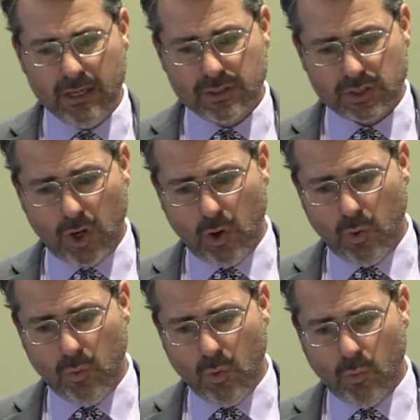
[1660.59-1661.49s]

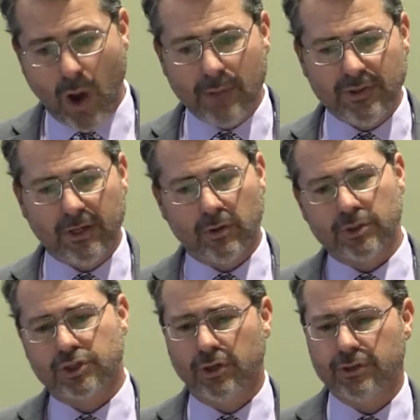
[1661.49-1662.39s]
So, why would they go to
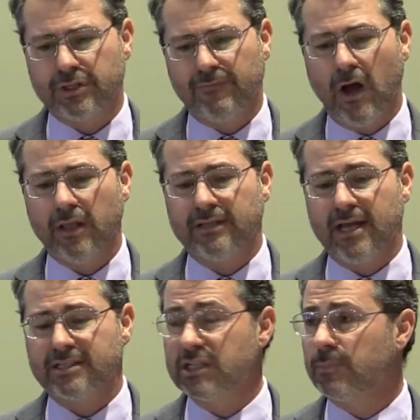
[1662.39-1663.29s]
church if all it
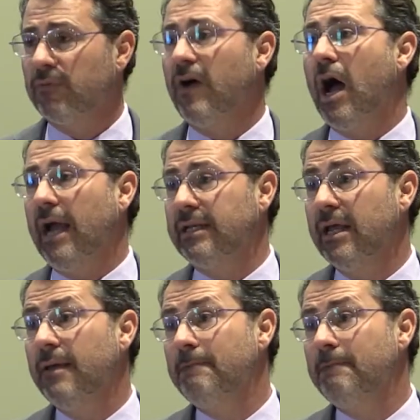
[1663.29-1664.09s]
does is provide